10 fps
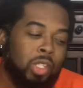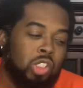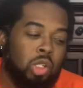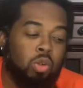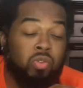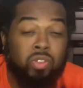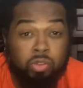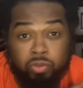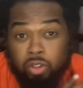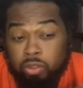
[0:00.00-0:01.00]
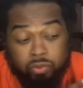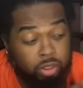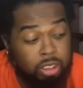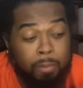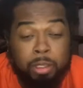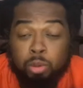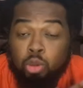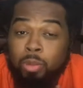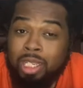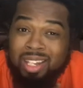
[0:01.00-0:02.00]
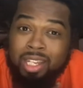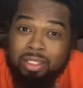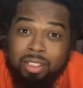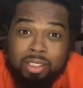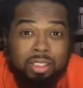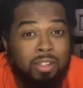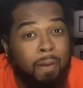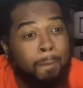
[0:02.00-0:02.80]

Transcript: So for some people who may like this,